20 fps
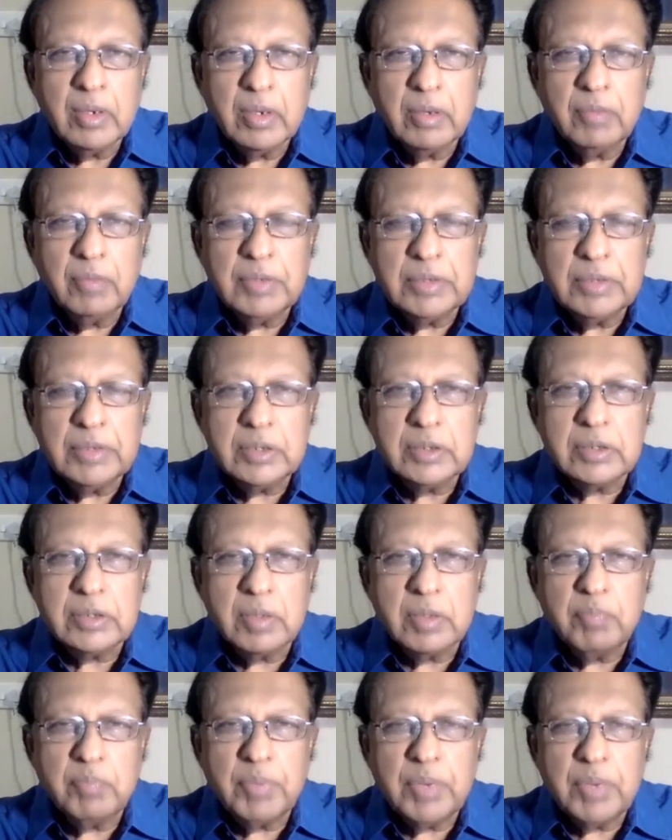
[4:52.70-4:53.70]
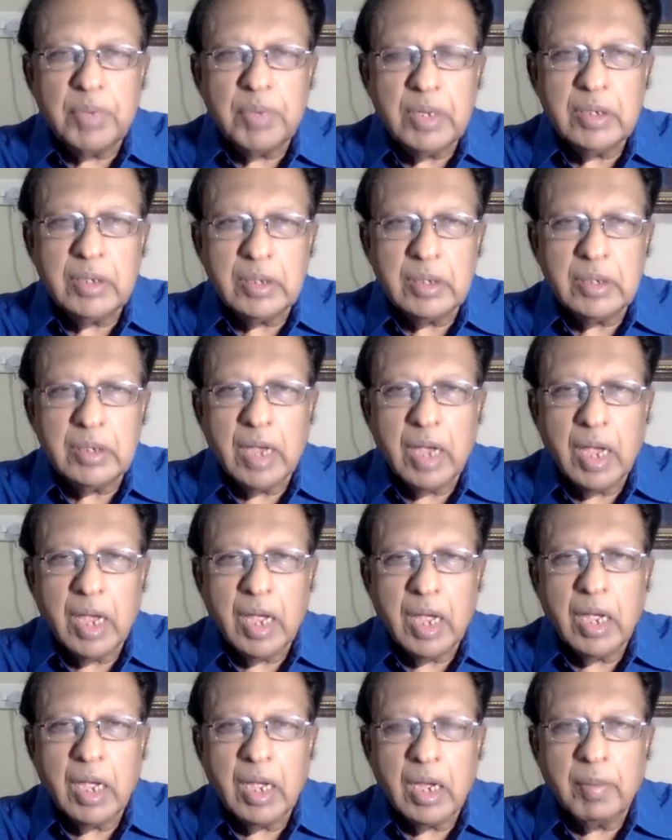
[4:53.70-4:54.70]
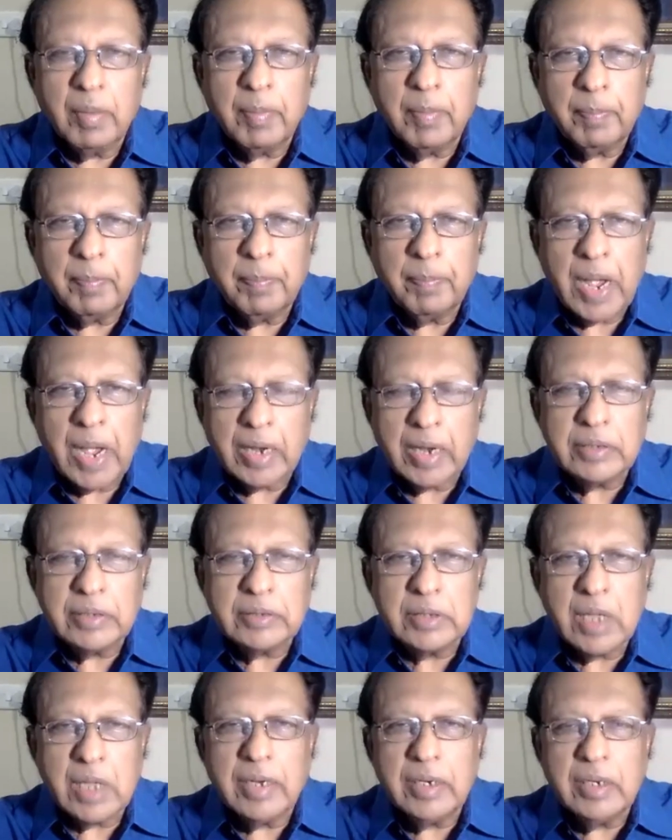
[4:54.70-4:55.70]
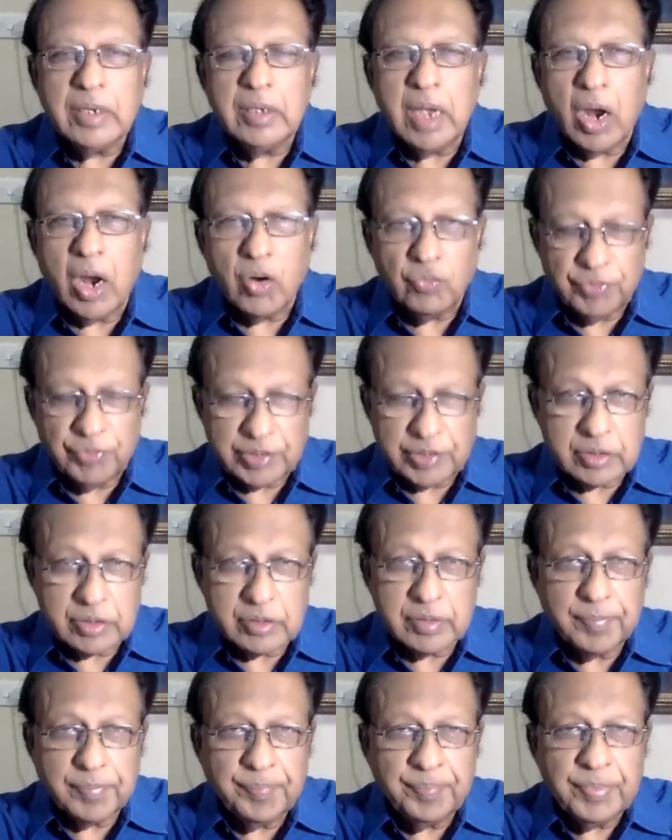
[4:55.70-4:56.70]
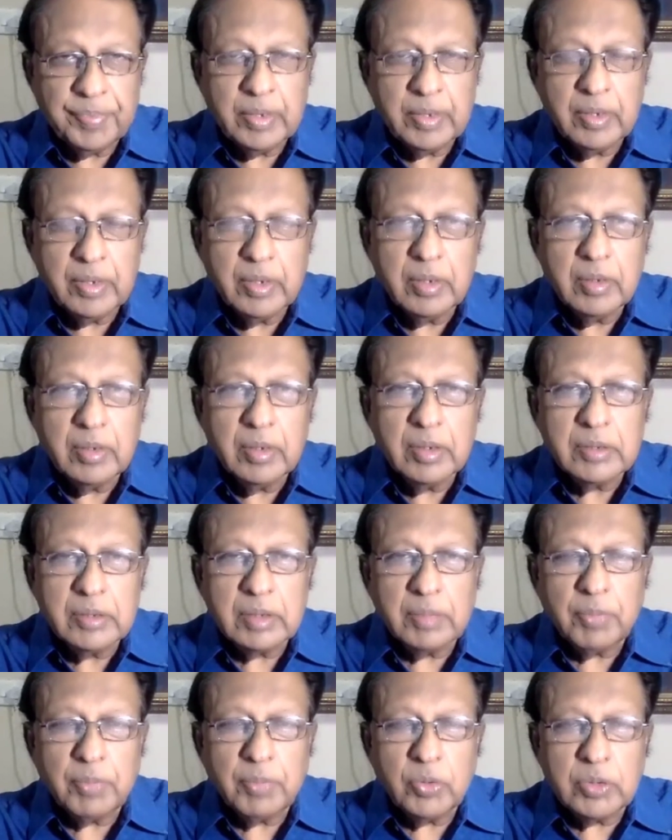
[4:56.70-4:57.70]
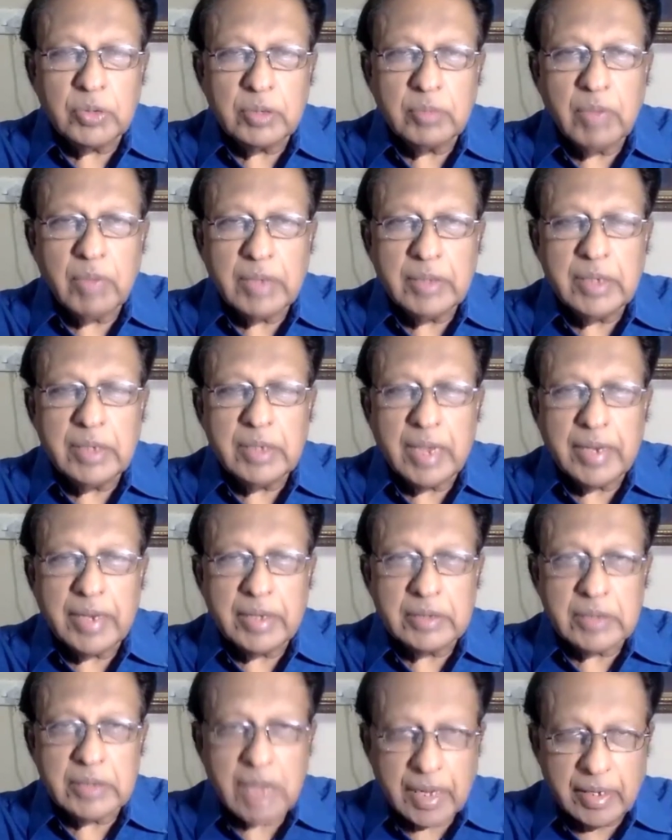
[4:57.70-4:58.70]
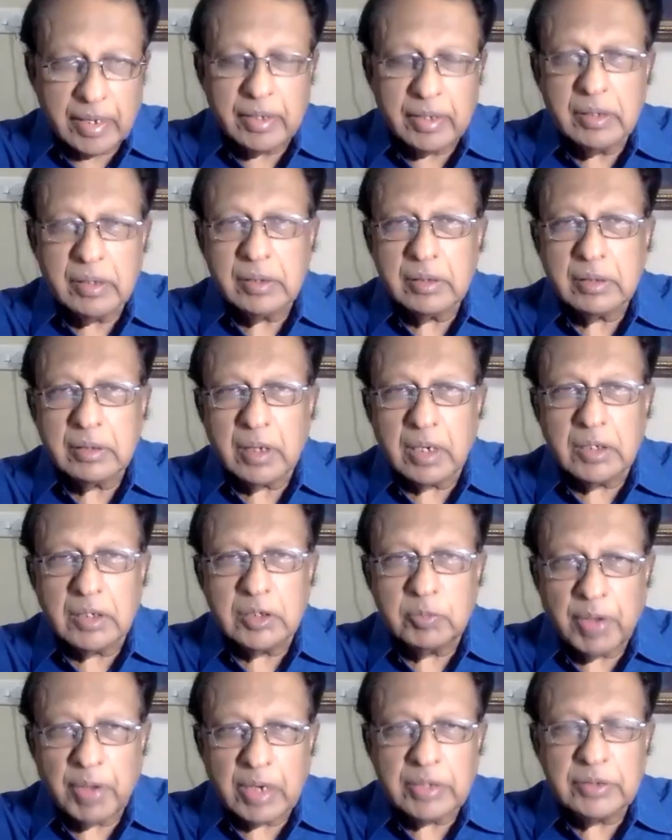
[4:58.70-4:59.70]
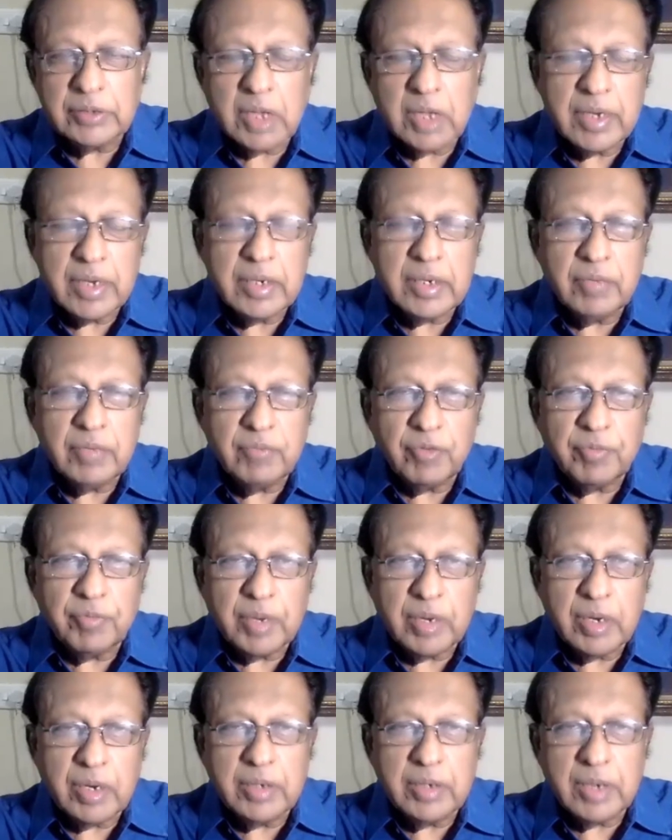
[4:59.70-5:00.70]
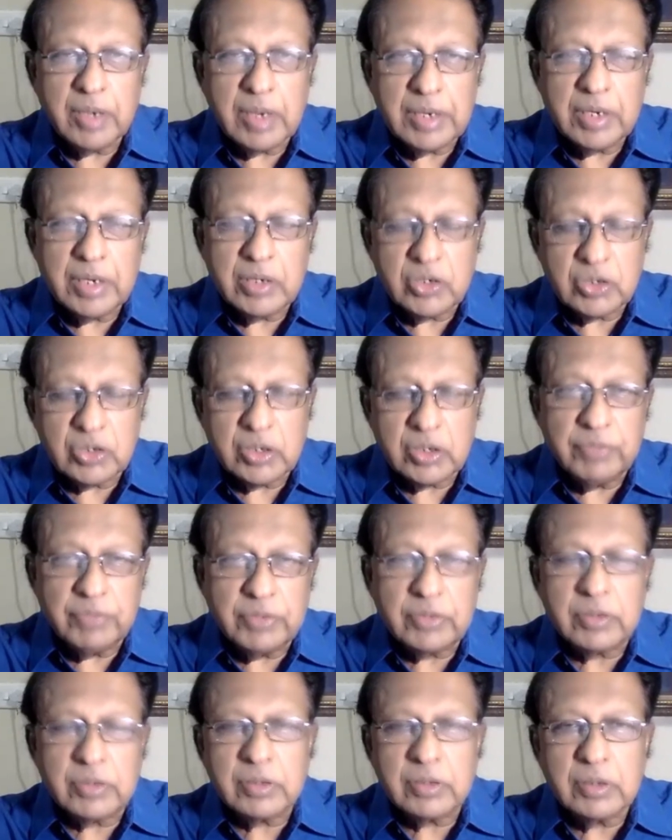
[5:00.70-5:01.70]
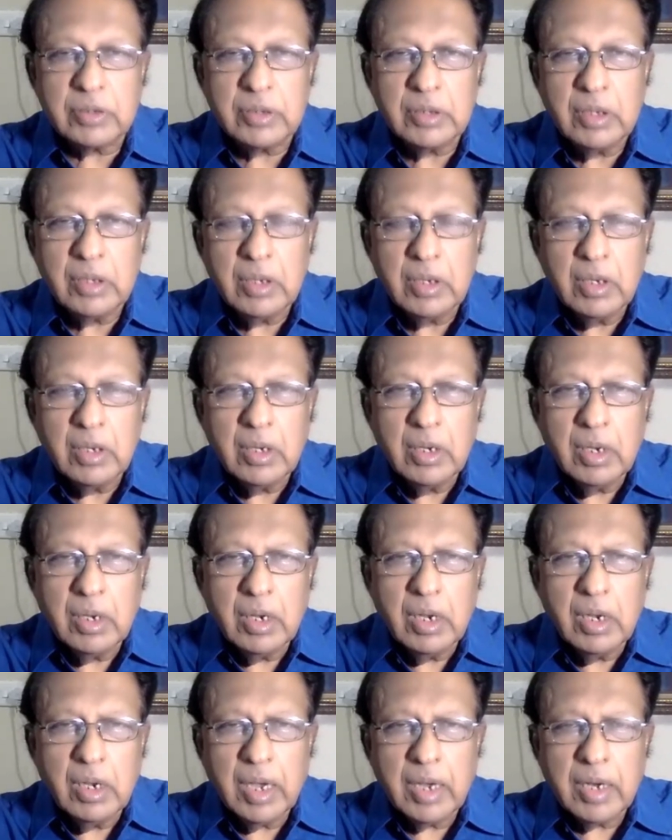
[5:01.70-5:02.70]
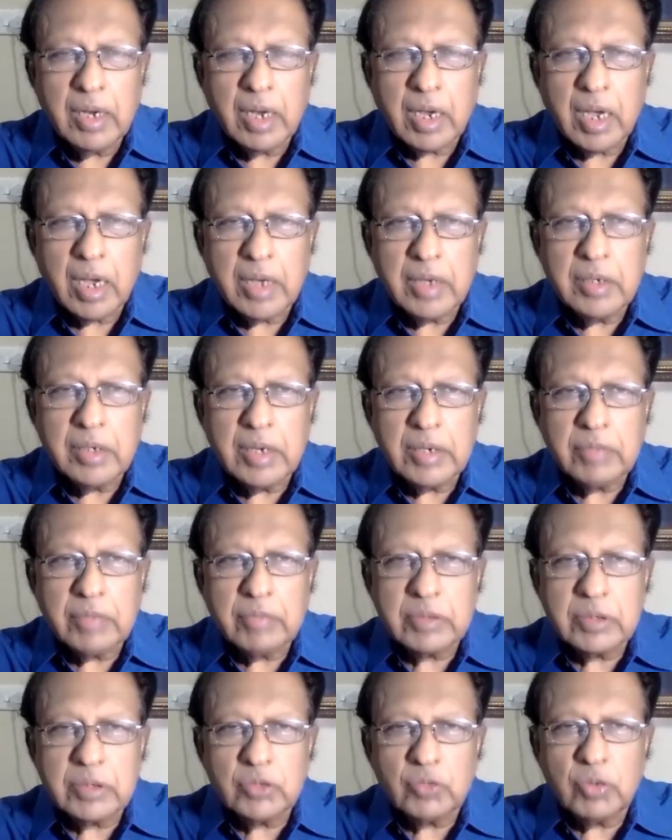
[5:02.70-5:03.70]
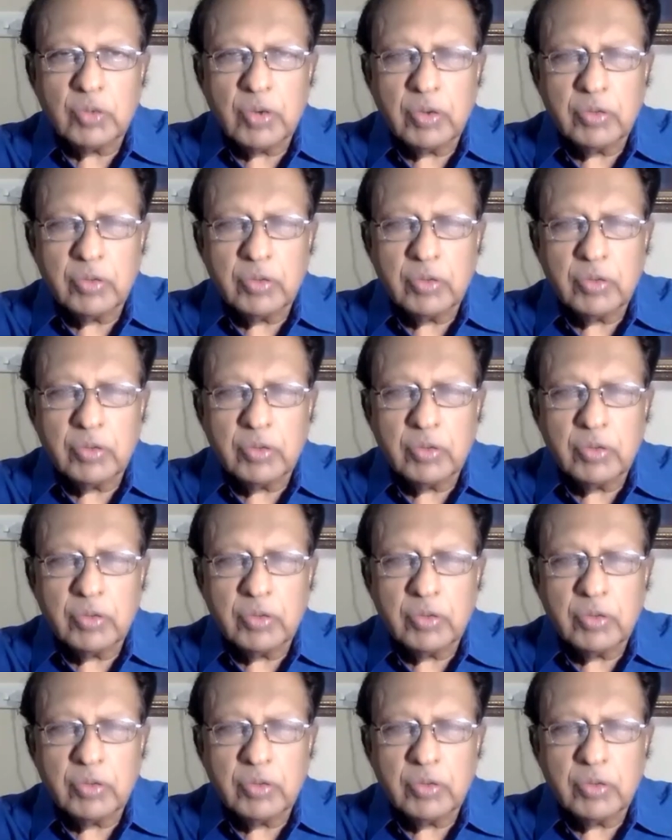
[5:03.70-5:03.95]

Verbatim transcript: which is simply uh, Pakistani outfit supported by the ISI, that is Pakistani Inform Intelligence Service. And Haqqani Network is one